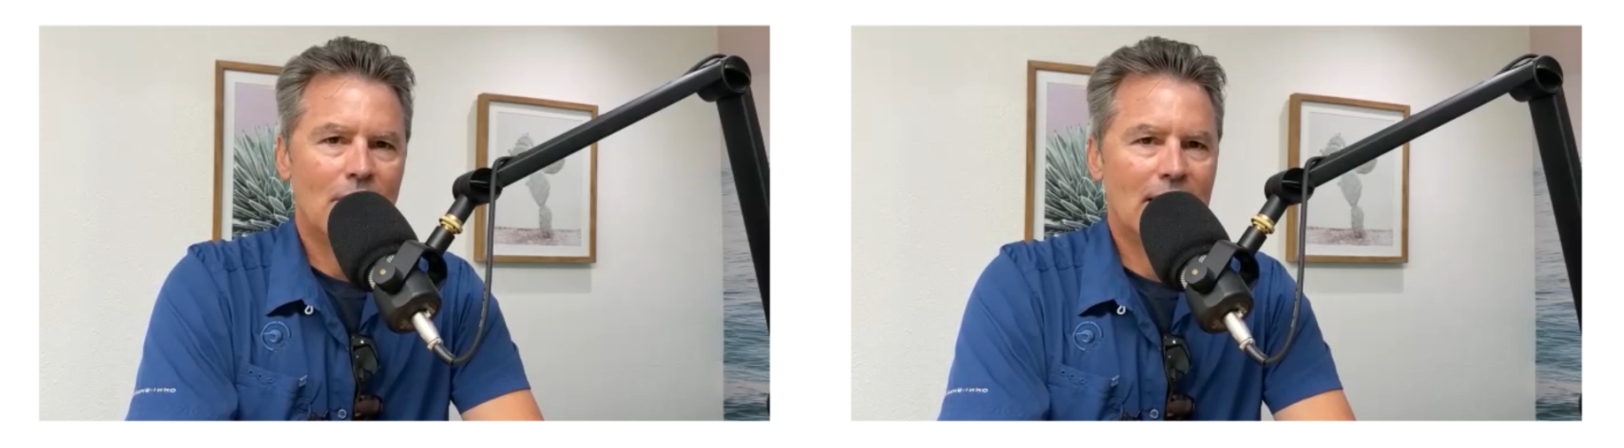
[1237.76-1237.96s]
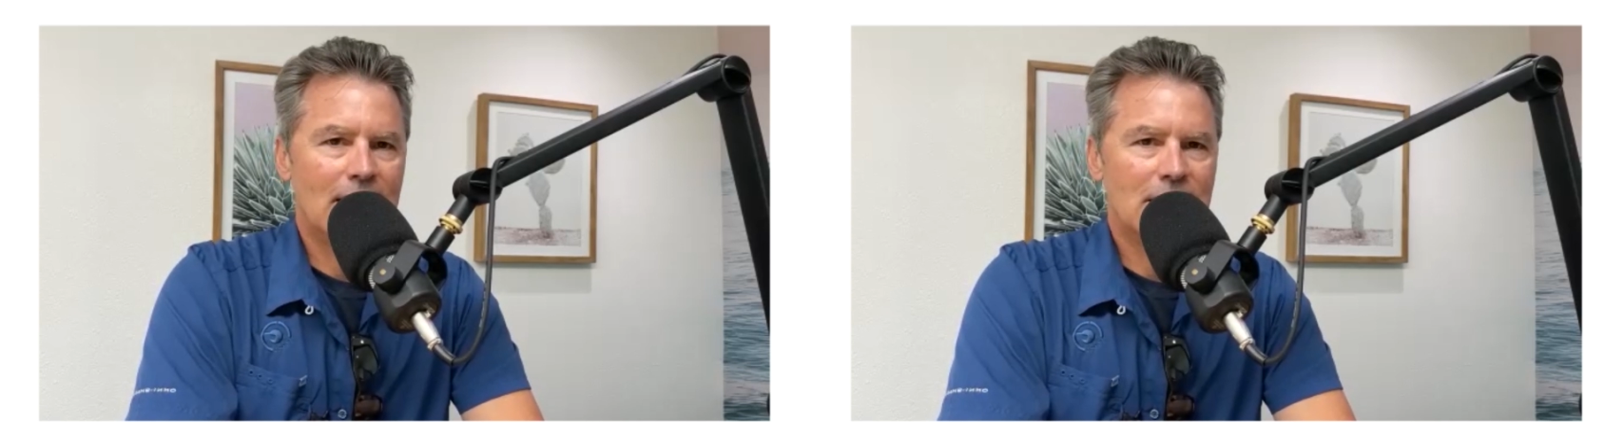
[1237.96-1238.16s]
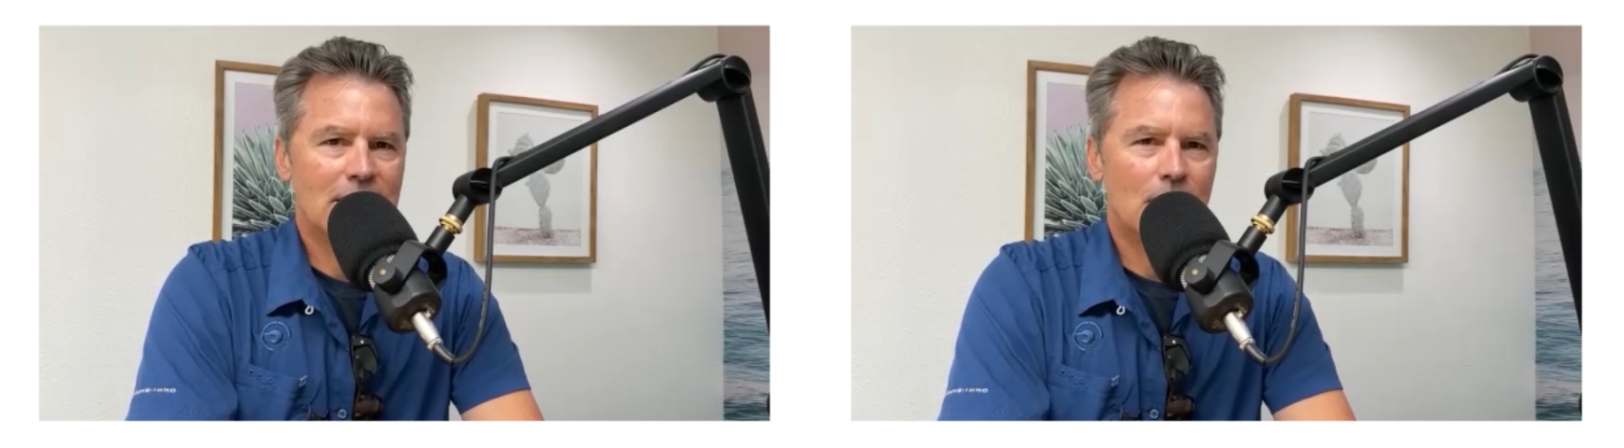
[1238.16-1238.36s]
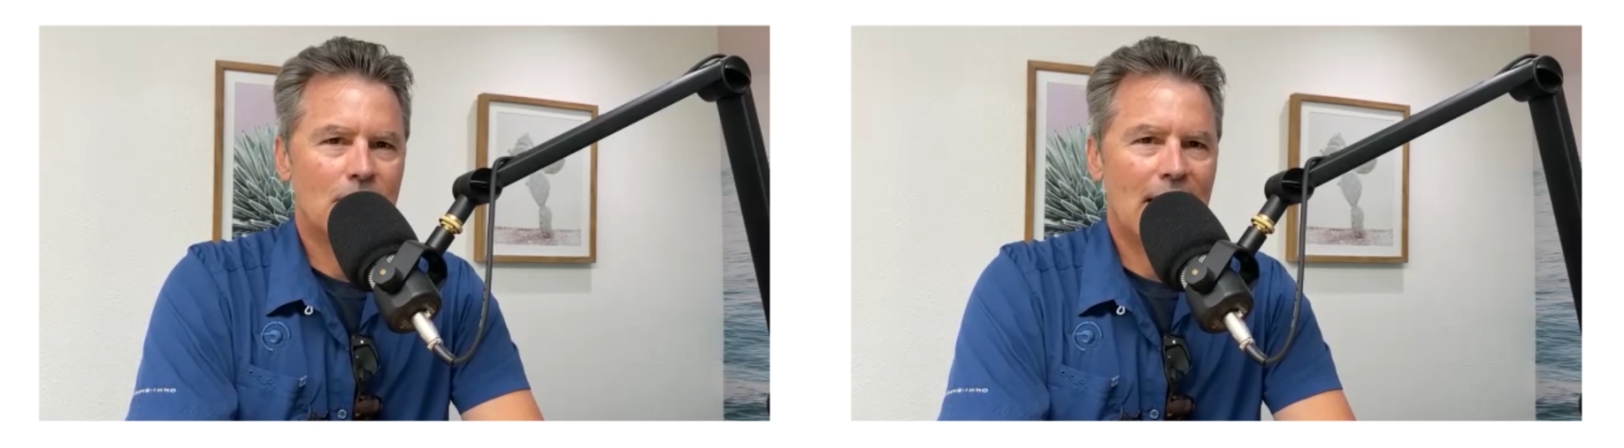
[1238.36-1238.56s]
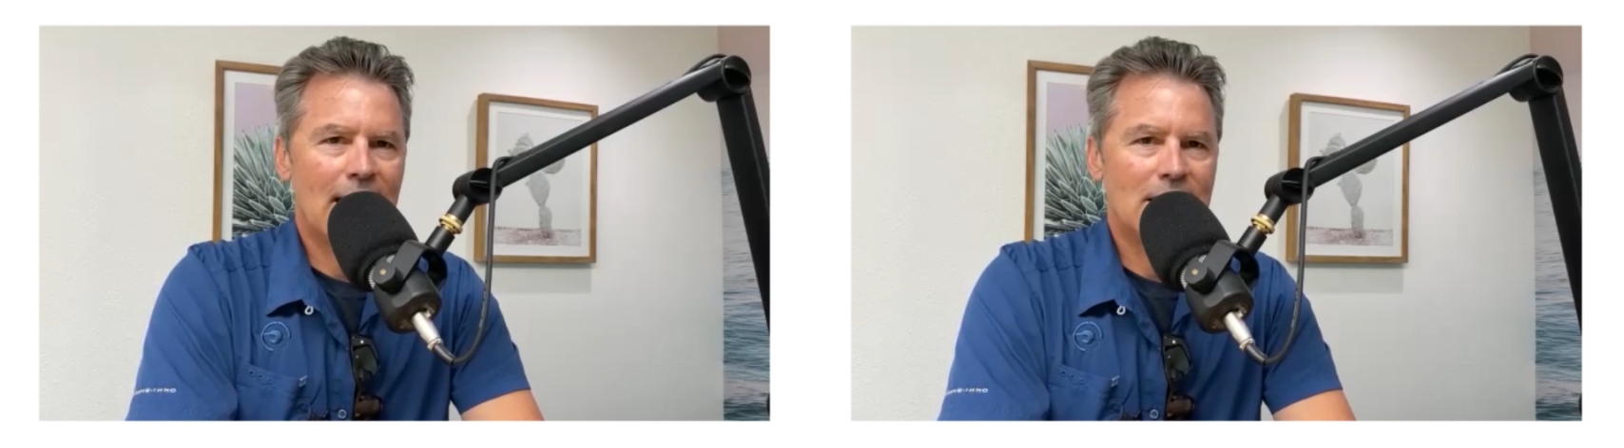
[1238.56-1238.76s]
guess I
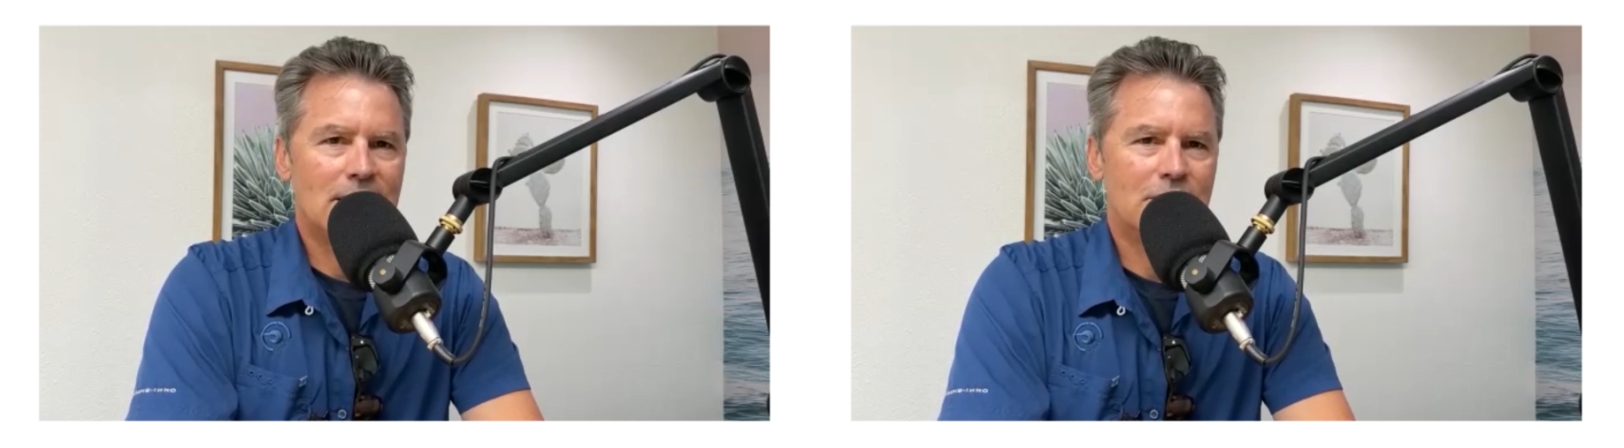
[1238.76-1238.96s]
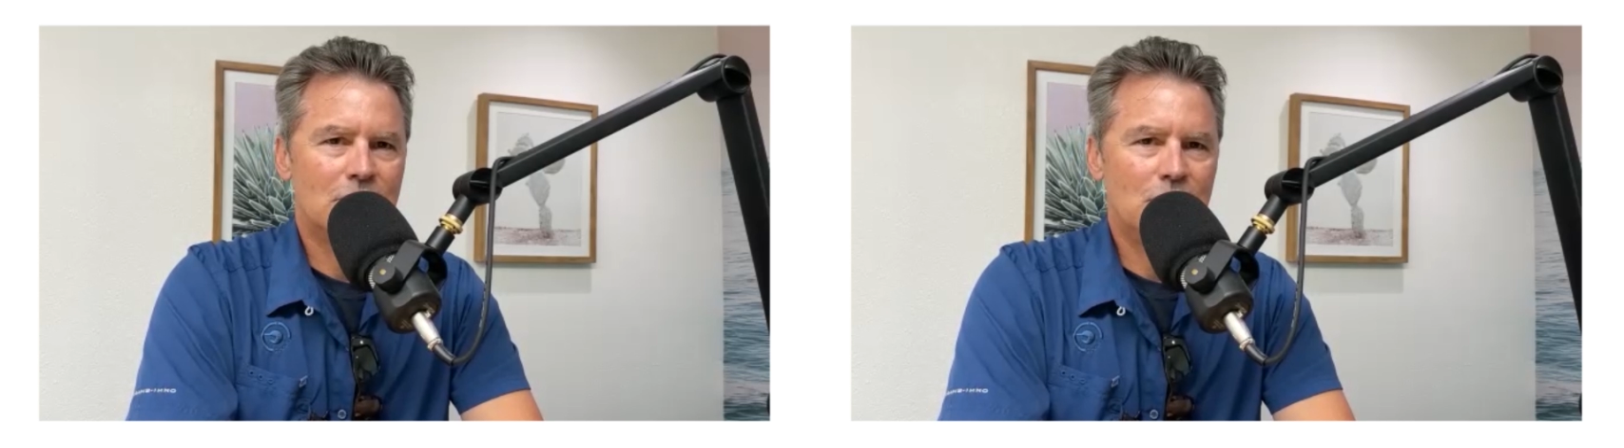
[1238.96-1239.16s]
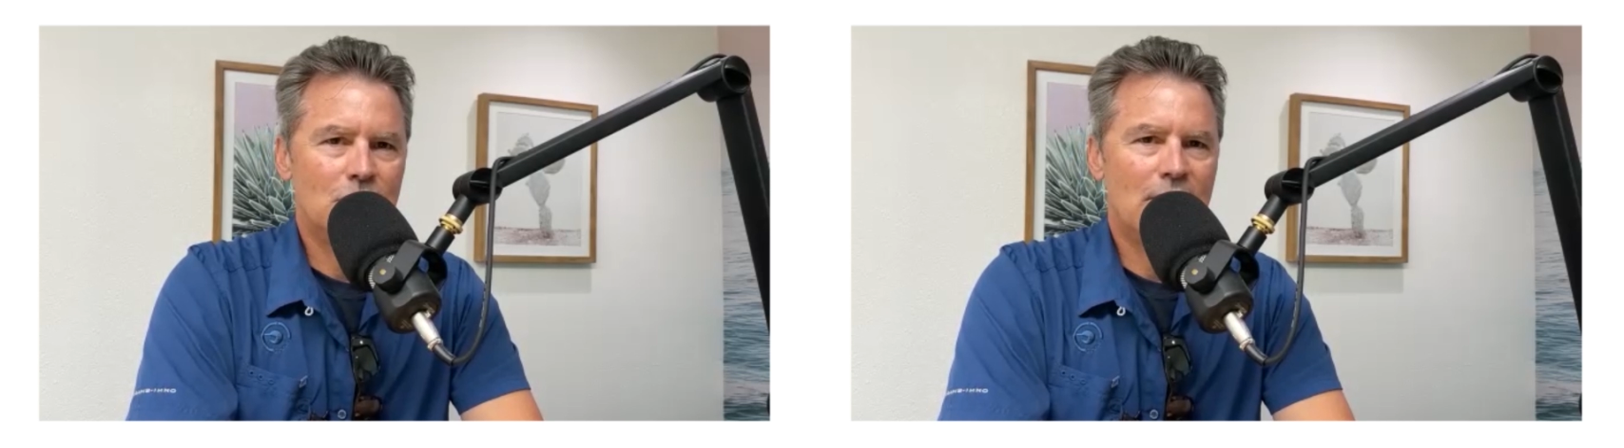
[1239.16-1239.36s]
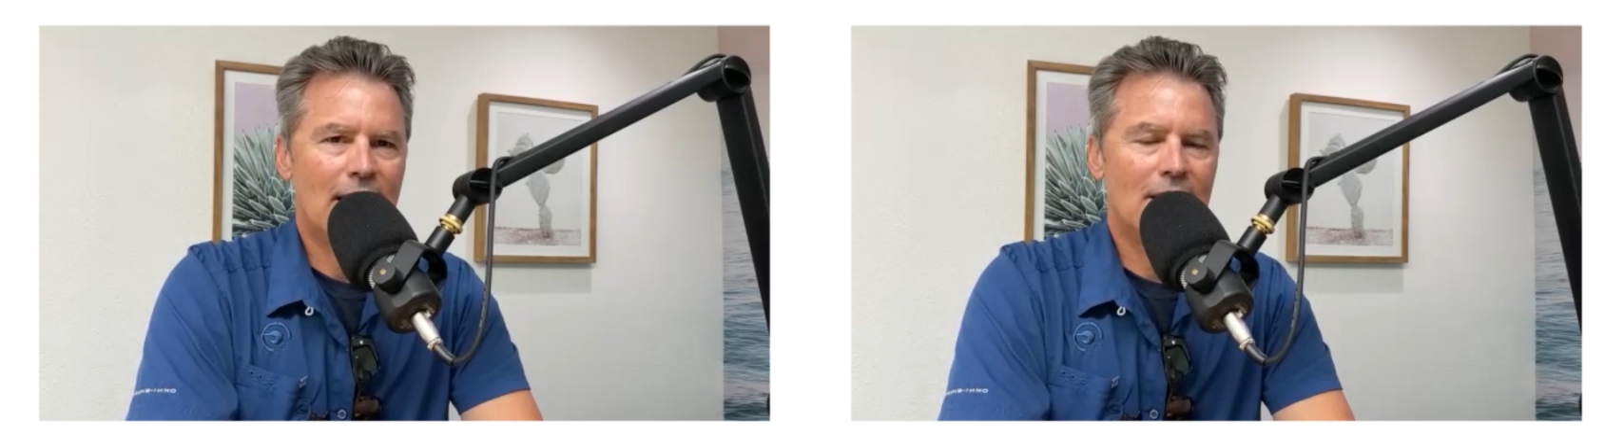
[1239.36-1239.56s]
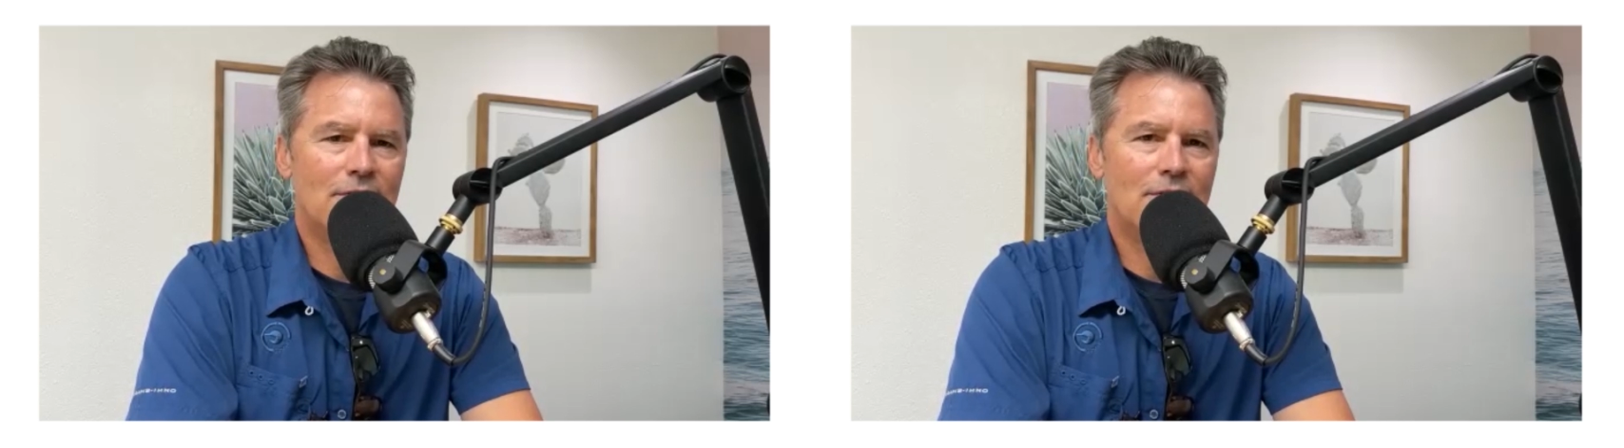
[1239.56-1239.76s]
would add to
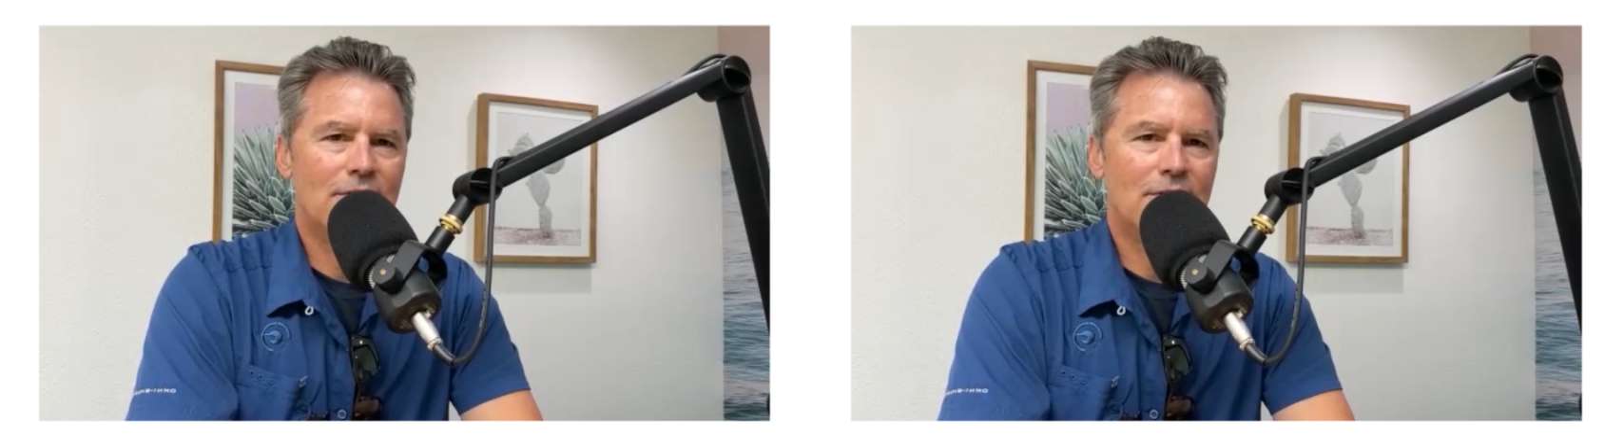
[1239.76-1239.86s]
that,